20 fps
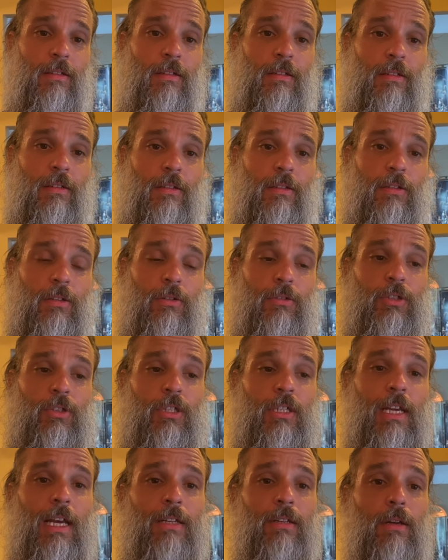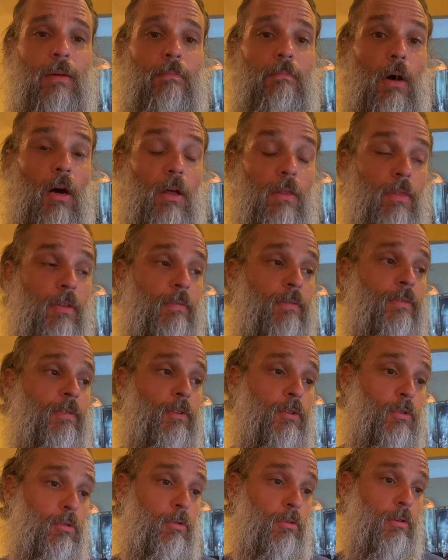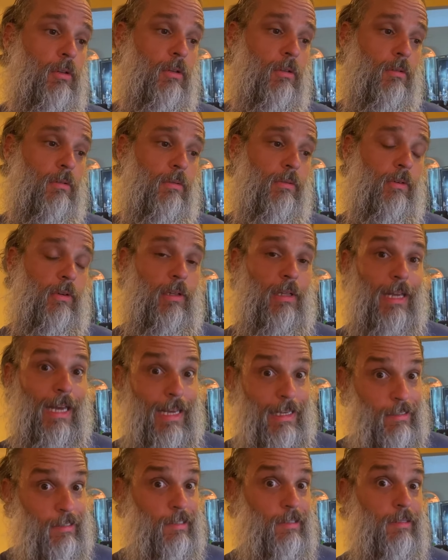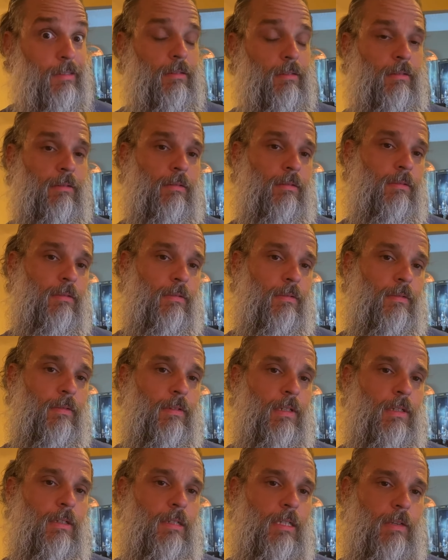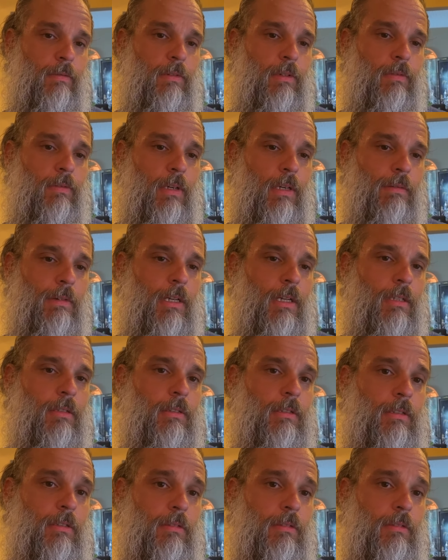so she has a month of food for less than $75